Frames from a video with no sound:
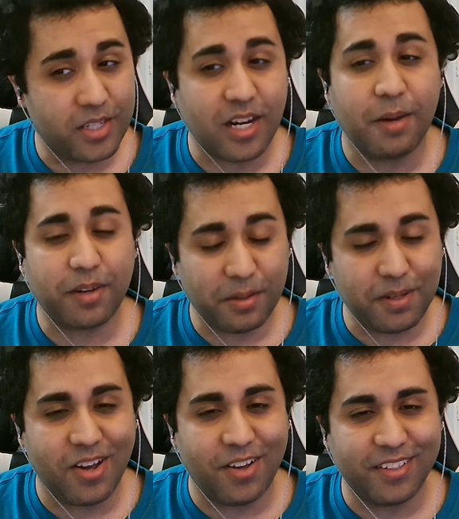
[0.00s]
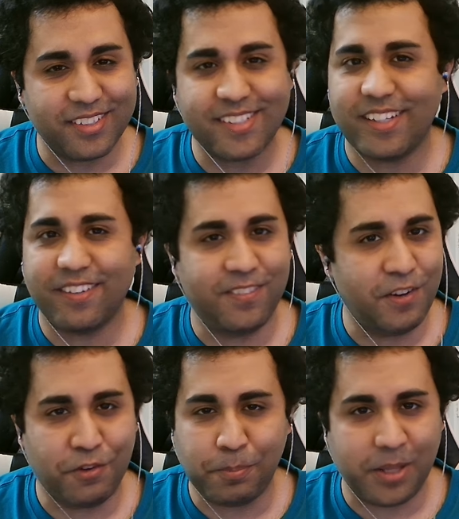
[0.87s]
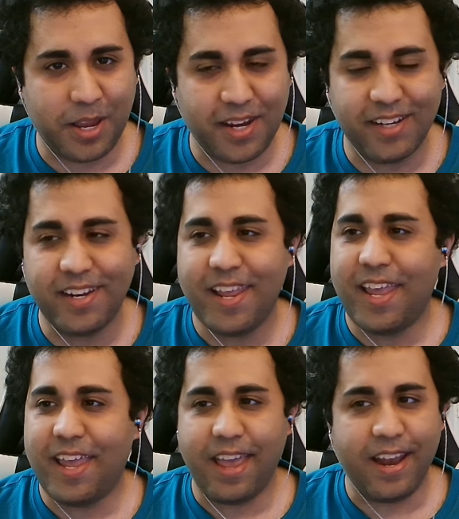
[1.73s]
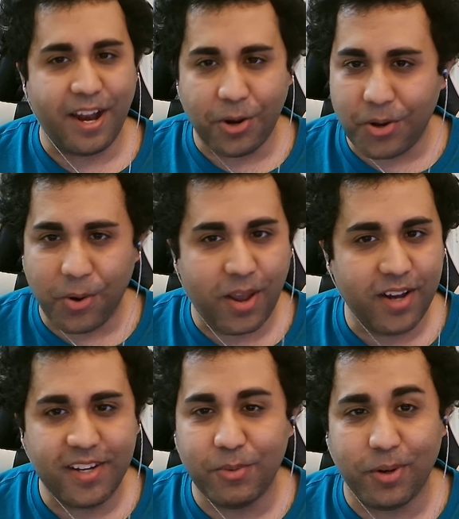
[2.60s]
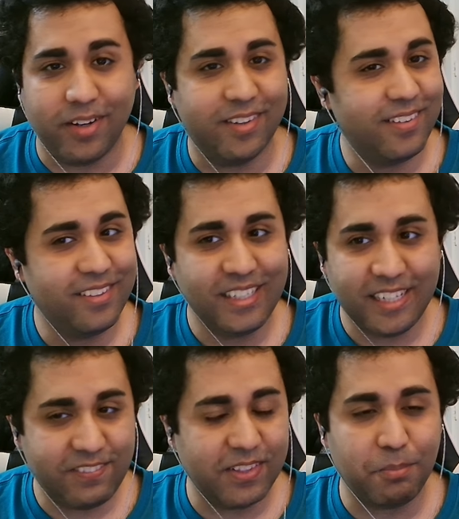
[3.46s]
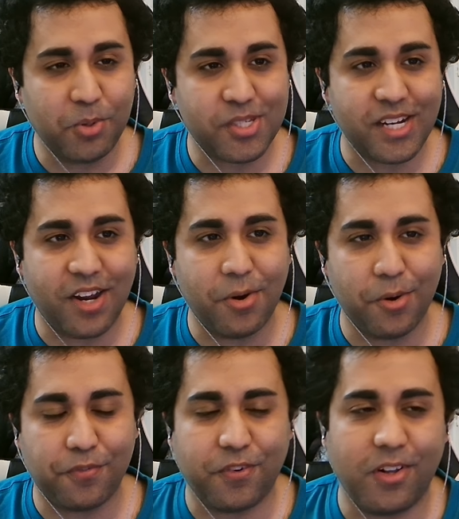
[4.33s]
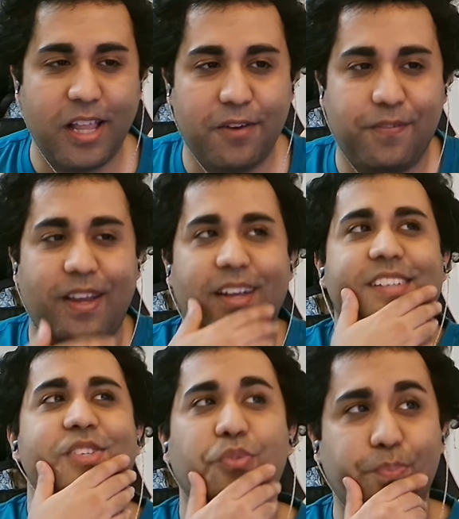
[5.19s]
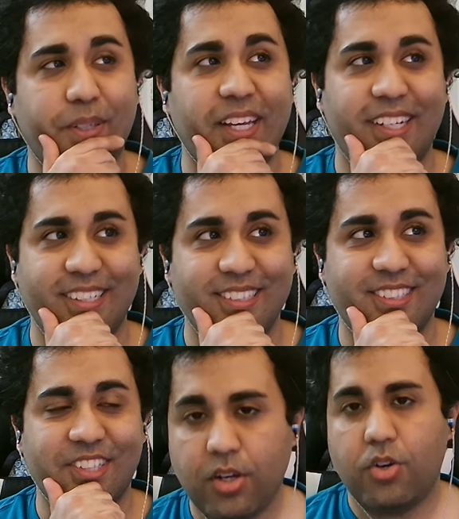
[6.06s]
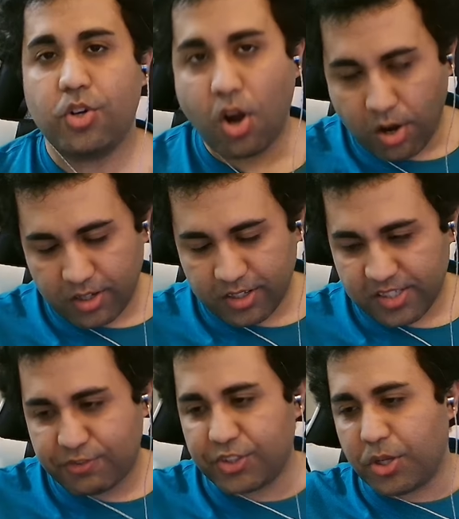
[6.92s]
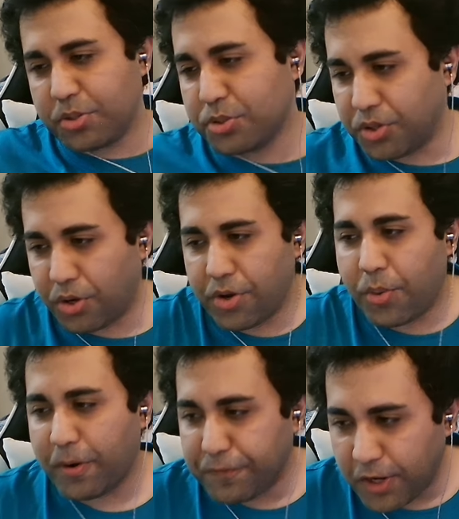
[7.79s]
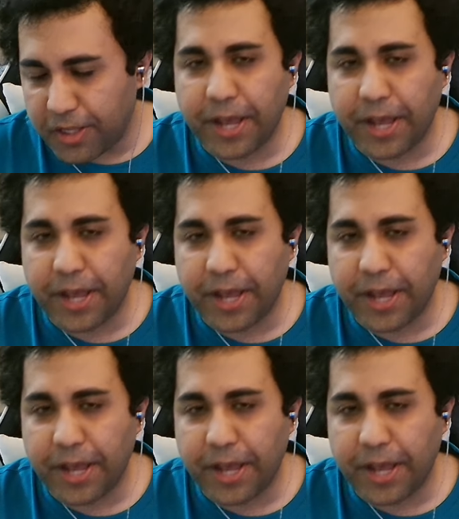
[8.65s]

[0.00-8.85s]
I'm gonna be honest, never played, and I don't know anyone, even the most diehard Fallout fans, who played it. So regardless, for those who don't know what Fallout